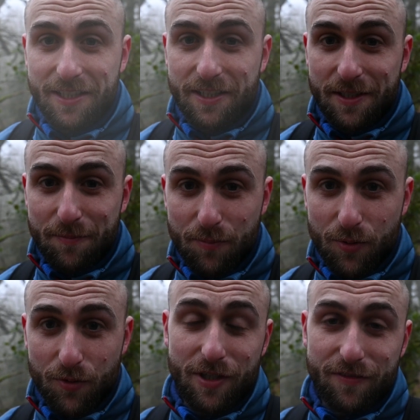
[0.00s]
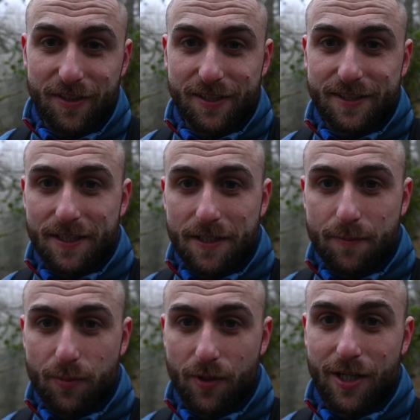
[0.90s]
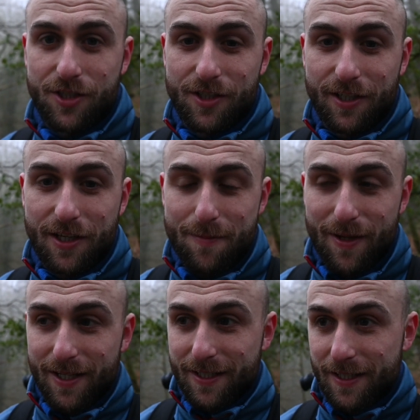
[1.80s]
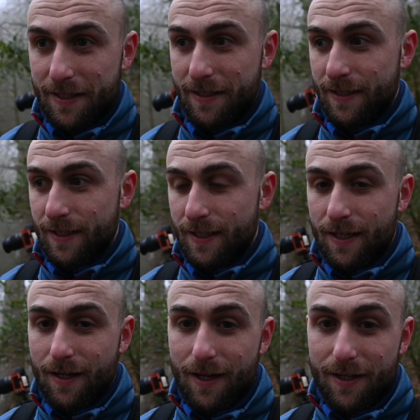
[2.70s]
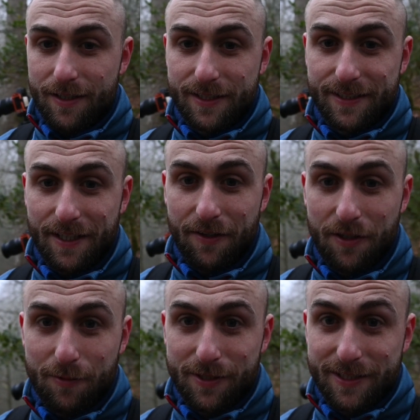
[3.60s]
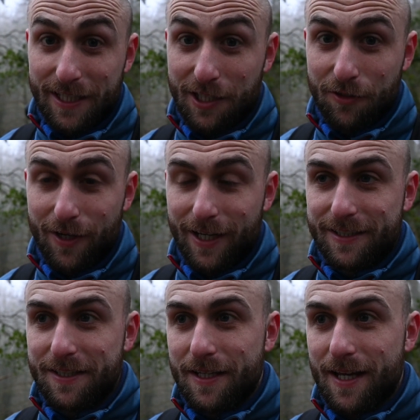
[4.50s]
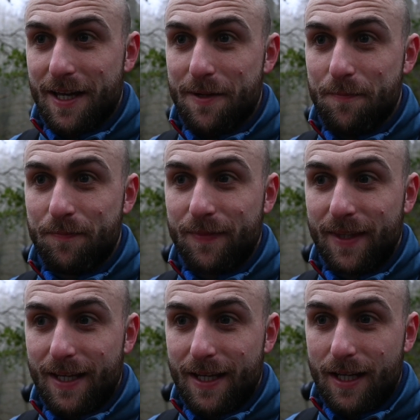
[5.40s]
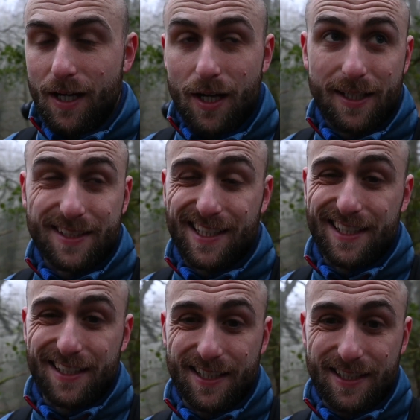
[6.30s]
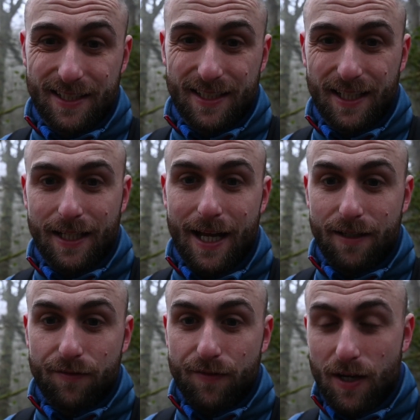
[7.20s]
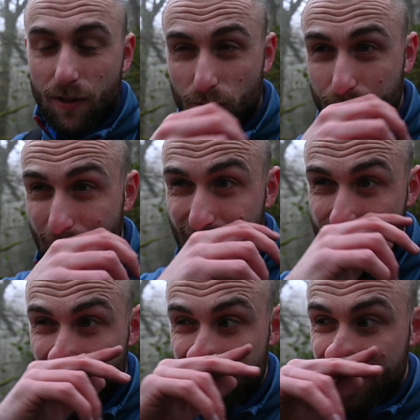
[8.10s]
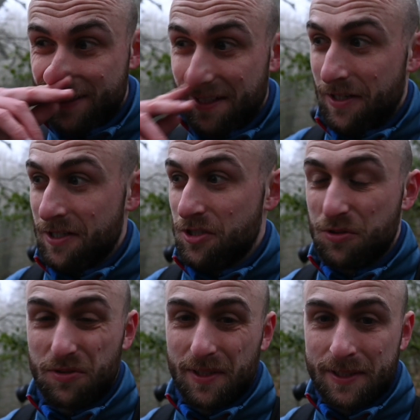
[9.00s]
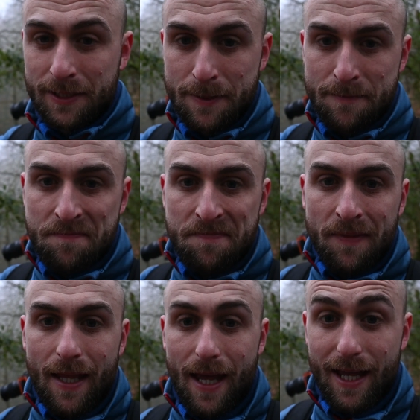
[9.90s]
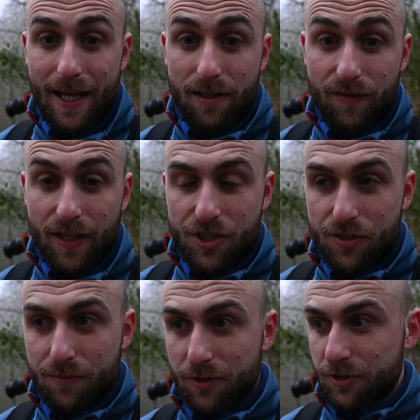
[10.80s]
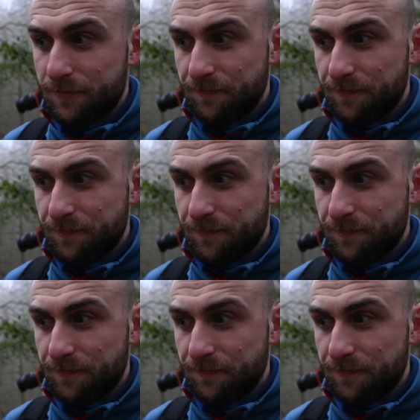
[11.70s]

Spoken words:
the previous prediction that I made on this area was incorrect. I had said that I didn't think any fog would penetrate this area due to its elevation, but